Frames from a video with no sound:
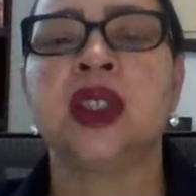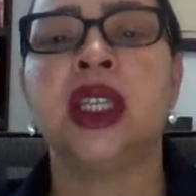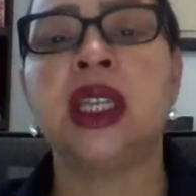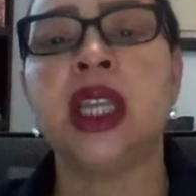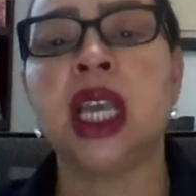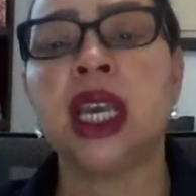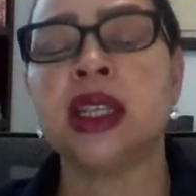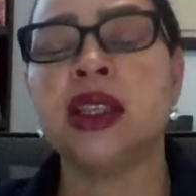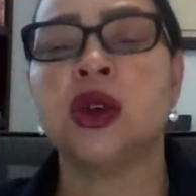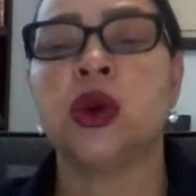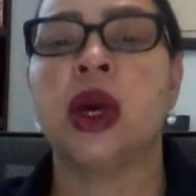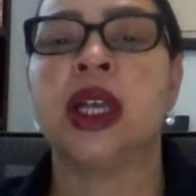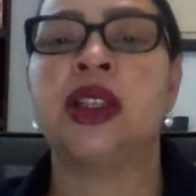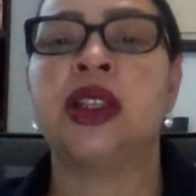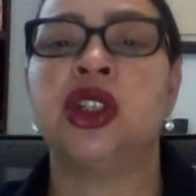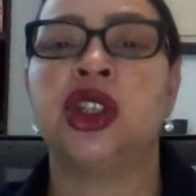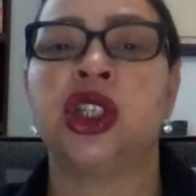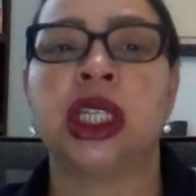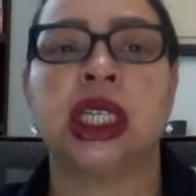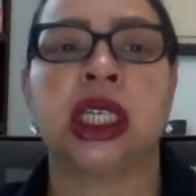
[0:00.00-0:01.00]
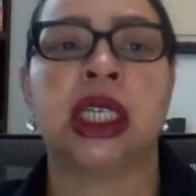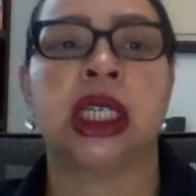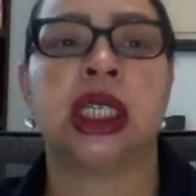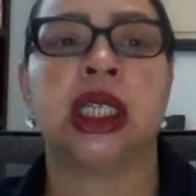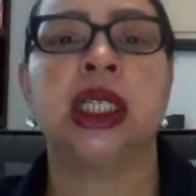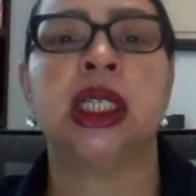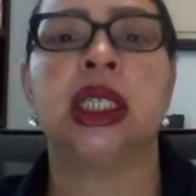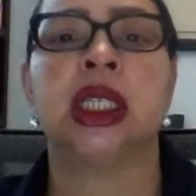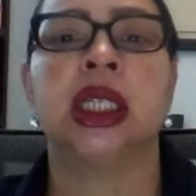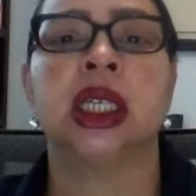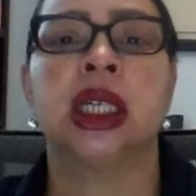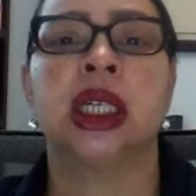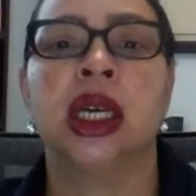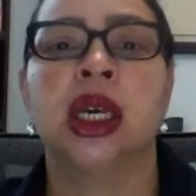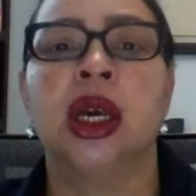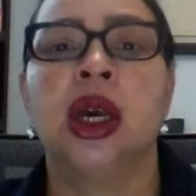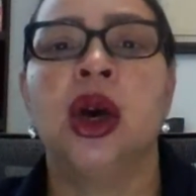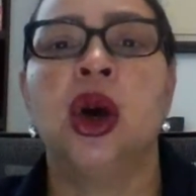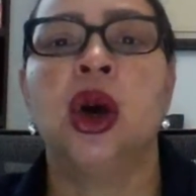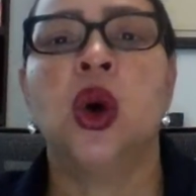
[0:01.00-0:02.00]
The next question is,
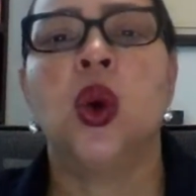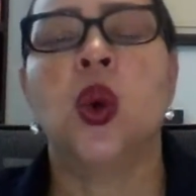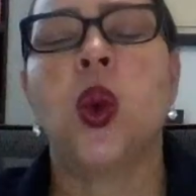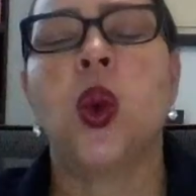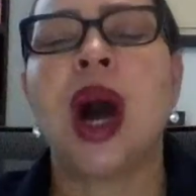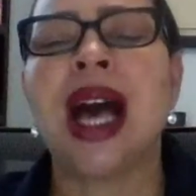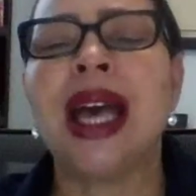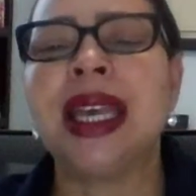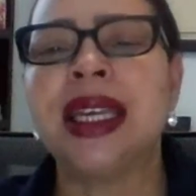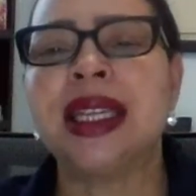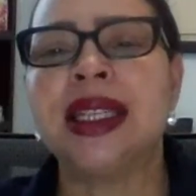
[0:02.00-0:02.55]
why